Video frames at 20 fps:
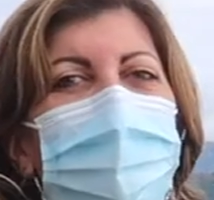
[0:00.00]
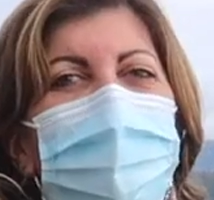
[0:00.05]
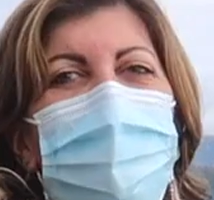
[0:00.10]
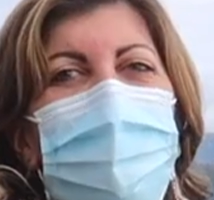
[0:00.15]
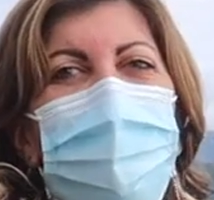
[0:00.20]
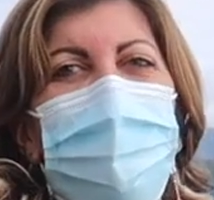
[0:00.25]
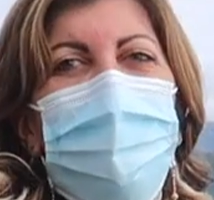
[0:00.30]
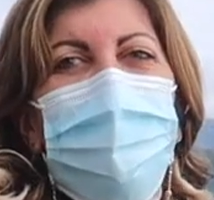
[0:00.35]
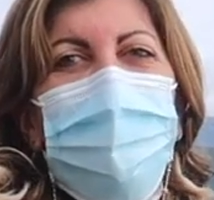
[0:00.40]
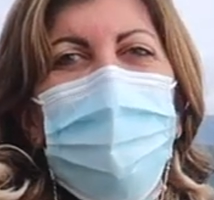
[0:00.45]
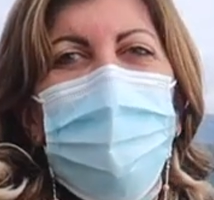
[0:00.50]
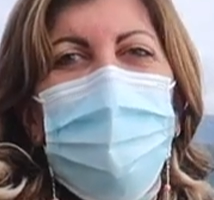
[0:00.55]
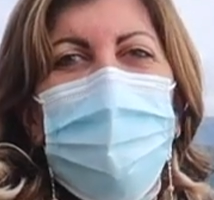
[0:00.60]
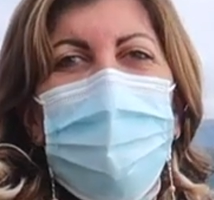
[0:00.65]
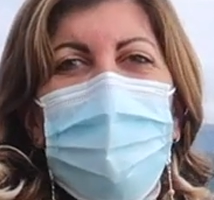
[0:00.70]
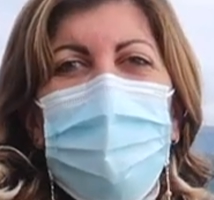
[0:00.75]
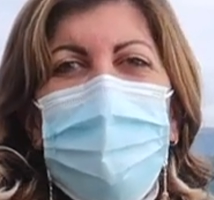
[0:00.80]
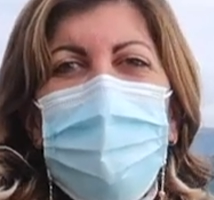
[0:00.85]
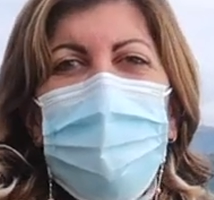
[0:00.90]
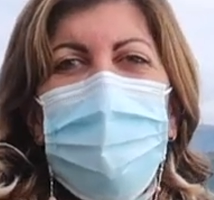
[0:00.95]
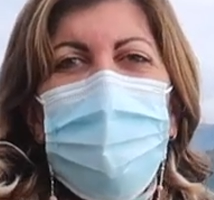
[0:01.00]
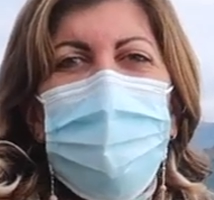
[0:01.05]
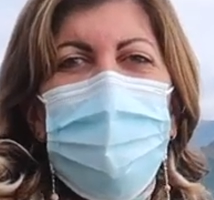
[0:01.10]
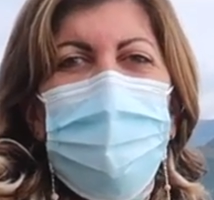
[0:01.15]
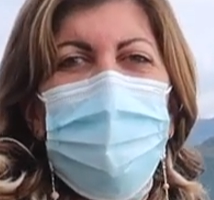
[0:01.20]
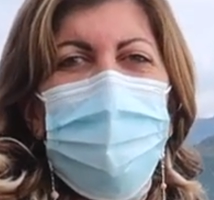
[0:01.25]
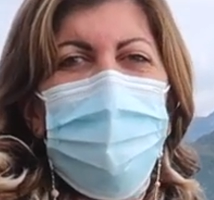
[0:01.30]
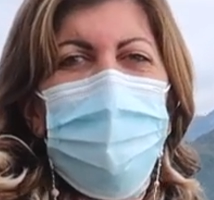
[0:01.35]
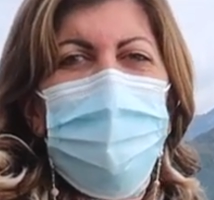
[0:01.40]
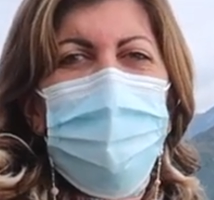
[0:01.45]
of San Nicola.
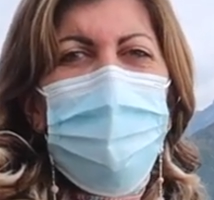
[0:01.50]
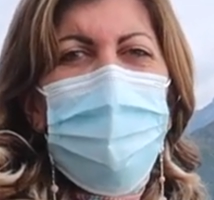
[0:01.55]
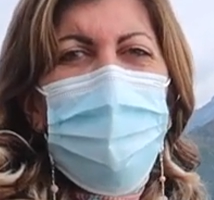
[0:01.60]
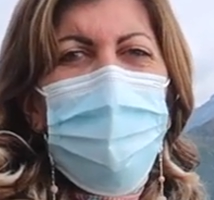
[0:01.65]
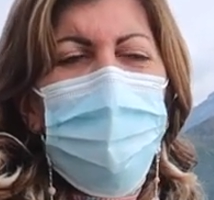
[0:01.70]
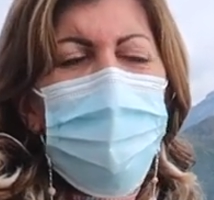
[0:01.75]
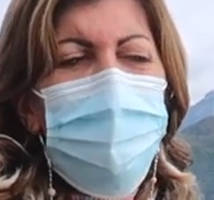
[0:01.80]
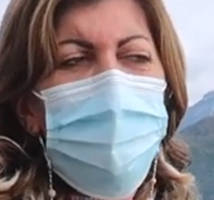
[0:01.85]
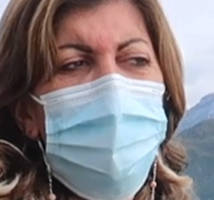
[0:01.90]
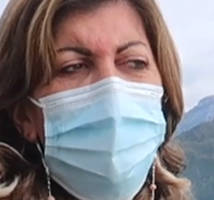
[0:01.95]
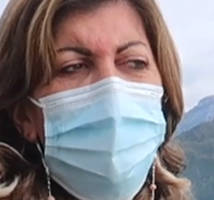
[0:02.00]
It's about